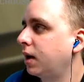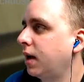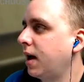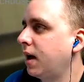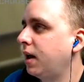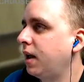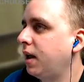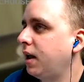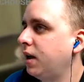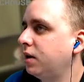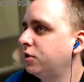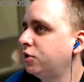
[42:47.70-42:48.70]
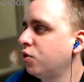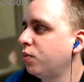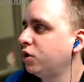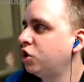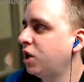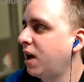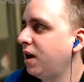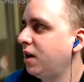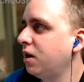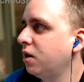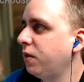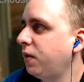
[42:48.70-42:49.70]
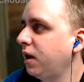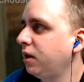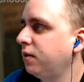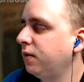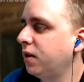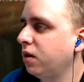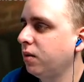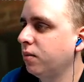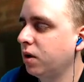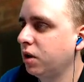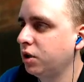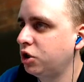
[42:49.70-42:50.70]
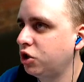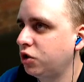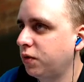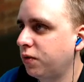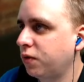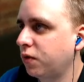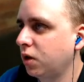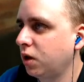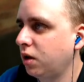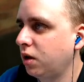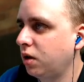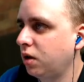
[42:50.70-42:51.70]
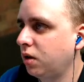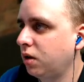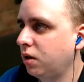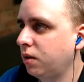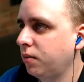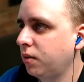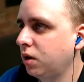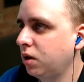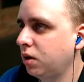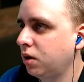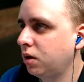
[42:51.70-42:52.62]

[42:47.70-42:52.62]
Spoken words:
Got a super chat here. Thank you very much from